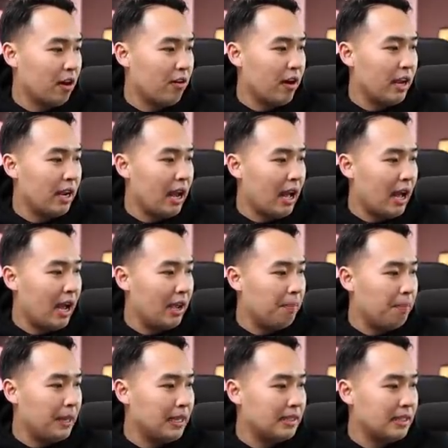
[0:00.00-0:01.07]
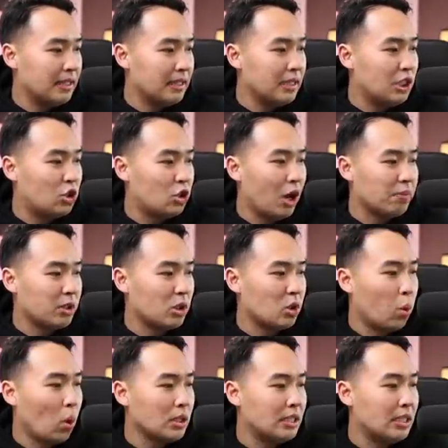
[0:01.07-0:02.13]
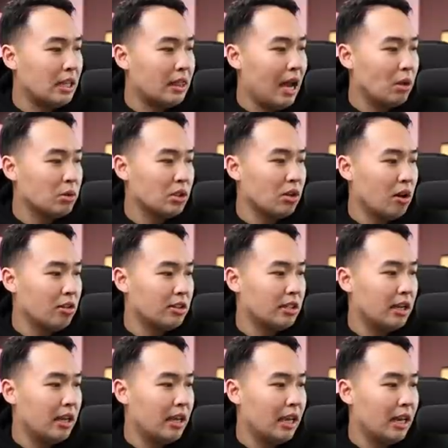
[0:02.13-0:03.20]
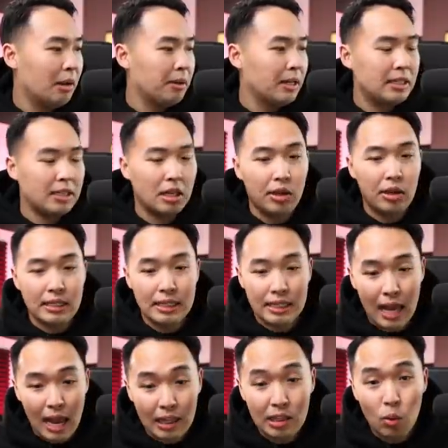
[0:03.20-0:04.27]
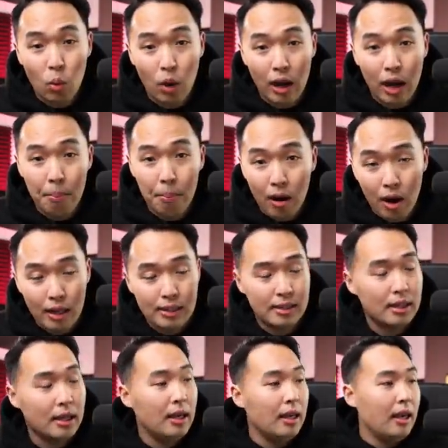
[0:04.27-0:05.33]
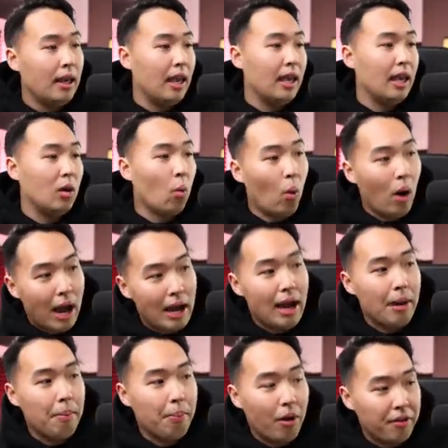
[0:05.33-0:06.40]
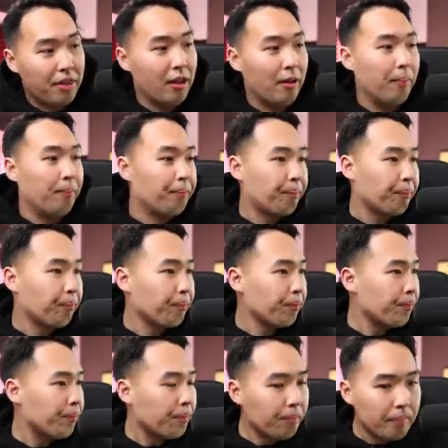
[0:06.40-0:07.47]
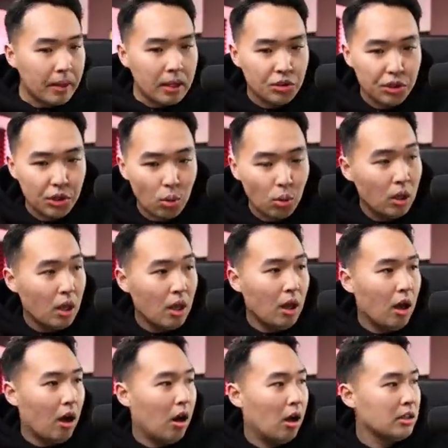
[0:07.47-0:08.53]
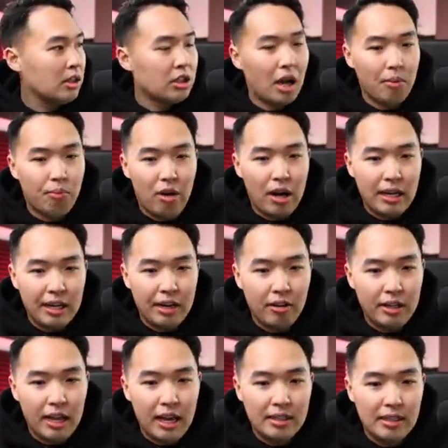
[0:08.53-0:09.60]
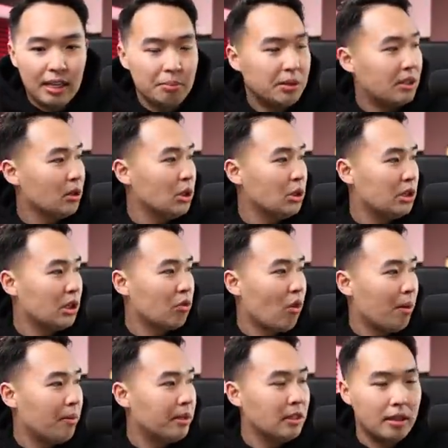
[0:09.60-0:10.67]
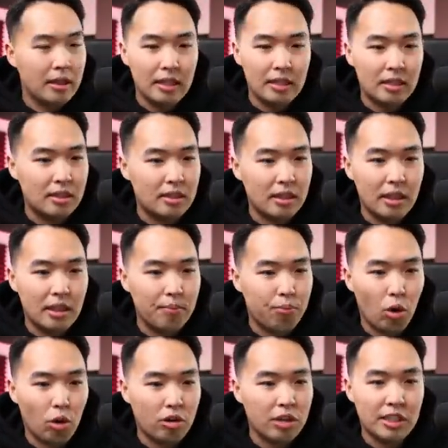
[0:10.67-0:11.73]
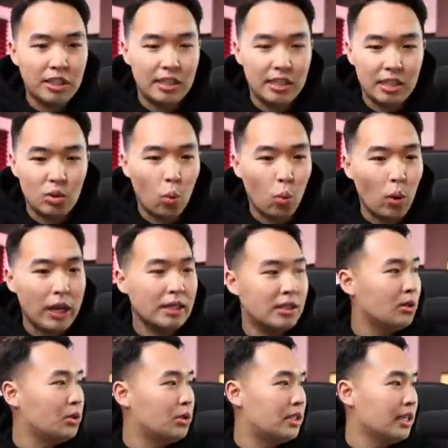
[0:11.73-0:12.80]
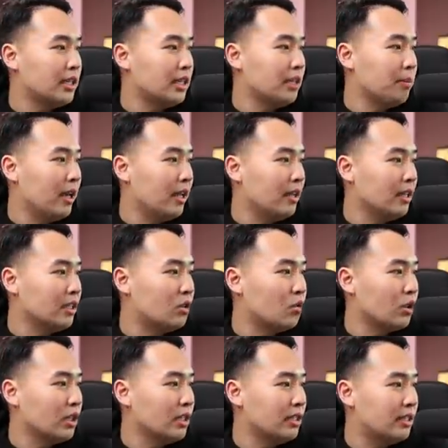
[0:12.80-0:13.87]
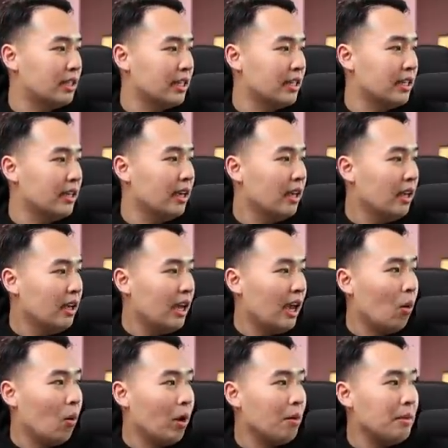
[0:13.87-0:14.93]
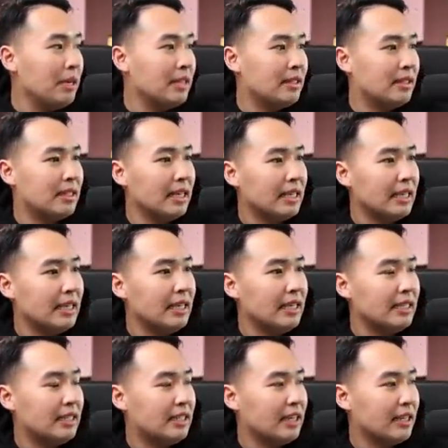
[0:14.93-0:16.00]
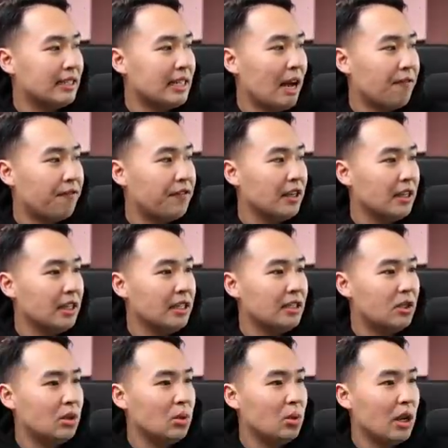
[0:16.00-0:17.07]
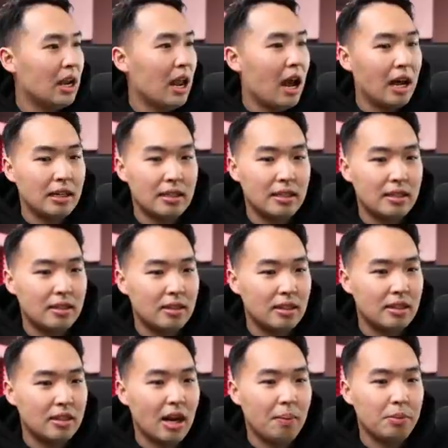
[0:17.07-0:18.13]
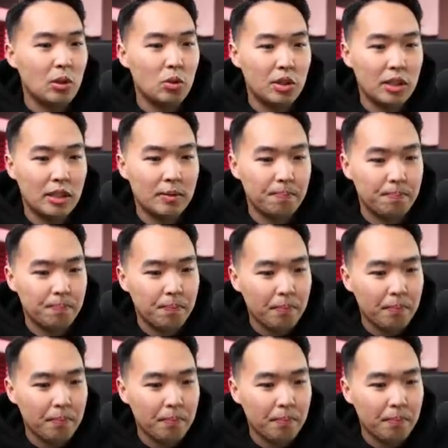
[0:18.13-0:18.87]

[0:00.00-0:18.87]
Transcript: All right. I basically dropped $20,000 today, and I'm going to tell you exactly what I bought and why I bought them. So, on the top right here, yes, I'm still using Robinhood. This brokerage is just way too sticky, man. It's really sticky. And what I mean sticky, is just that feeling to not to stop using it.